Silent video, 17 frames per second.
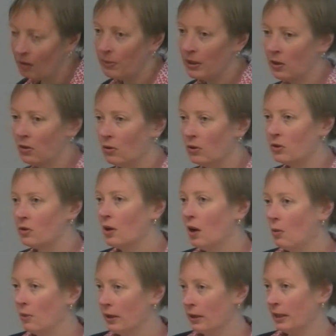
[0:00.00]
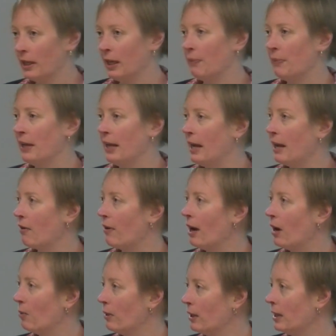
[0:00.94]
because we can keep the air
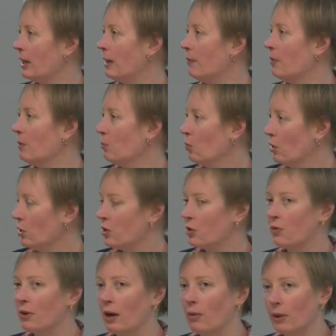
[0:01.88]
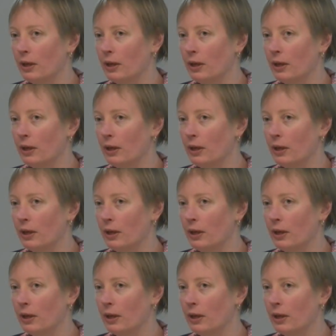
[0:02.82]
out, we can keep the moisture out,